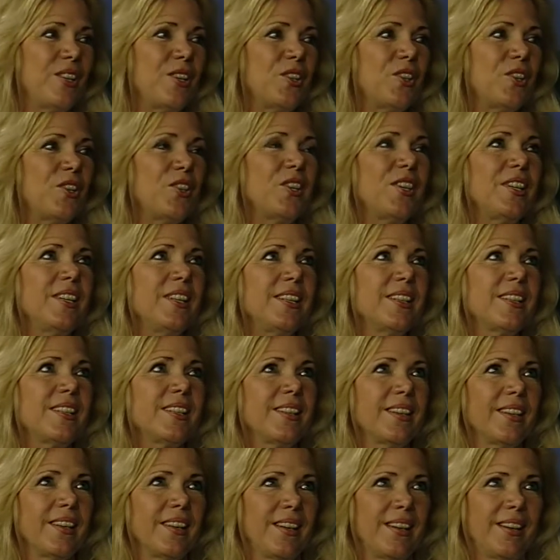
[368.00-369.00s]

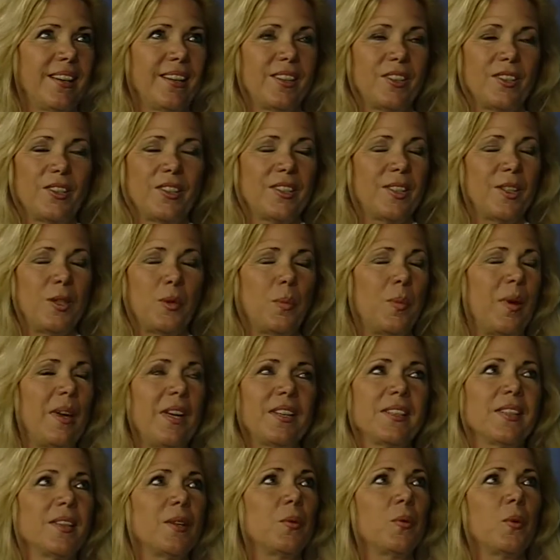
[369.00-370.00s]
She's an
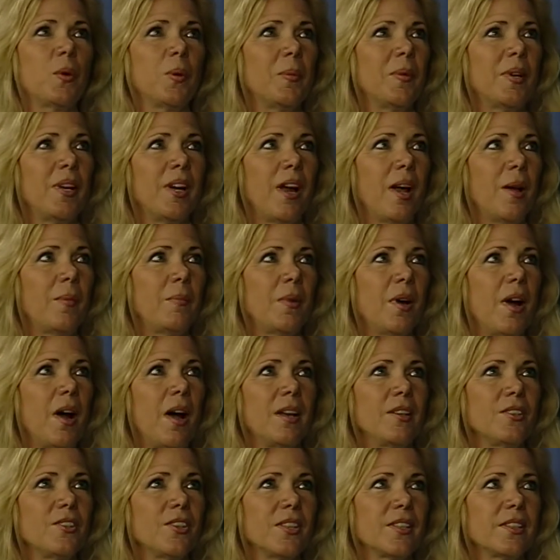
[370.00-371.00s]
amazing woman.
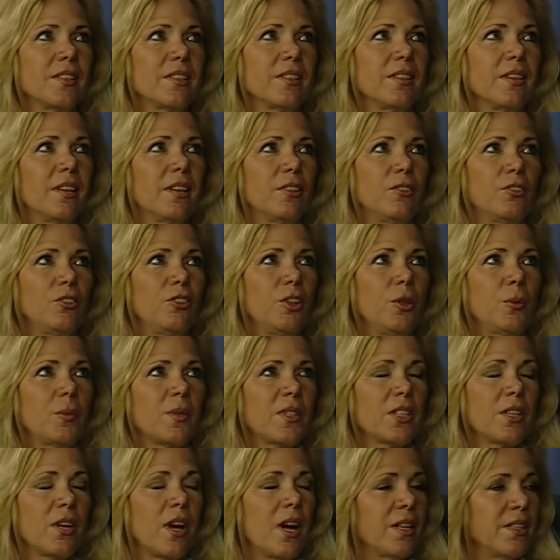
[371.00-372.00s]
She
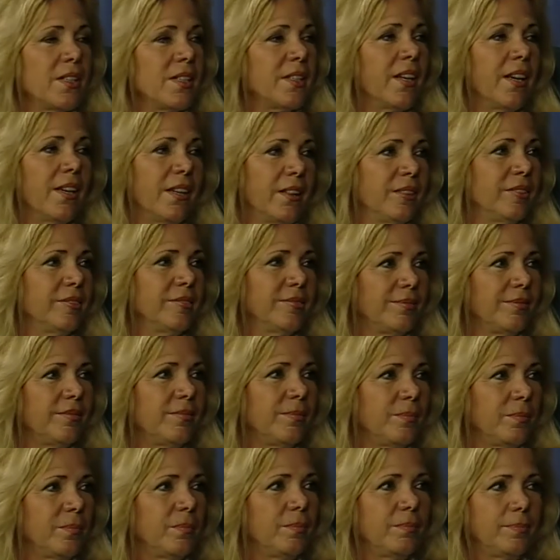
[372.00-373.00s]
was God sent.
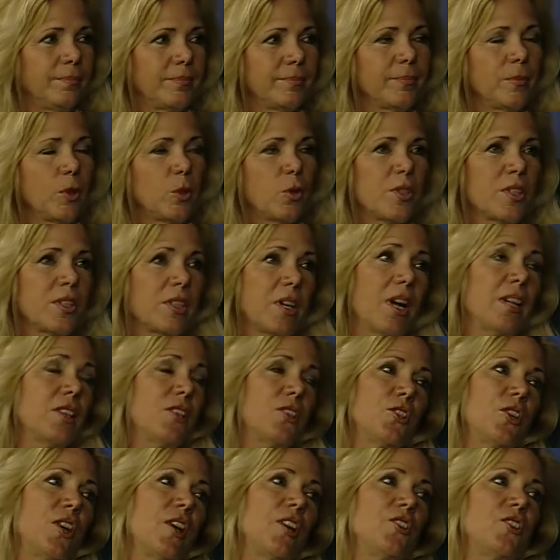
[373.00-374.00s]
Of course,
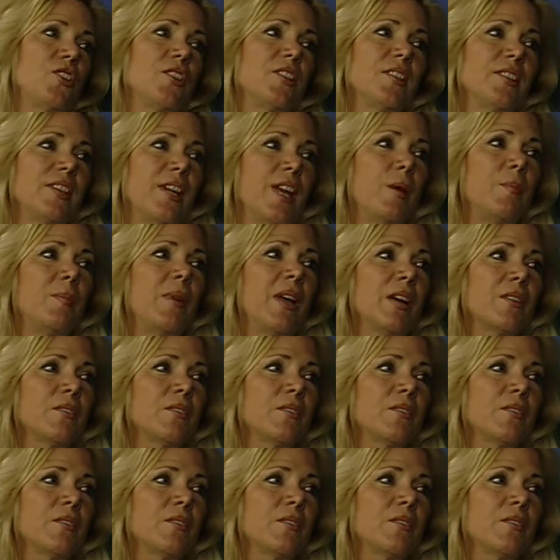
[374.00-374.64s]
God's changed his name now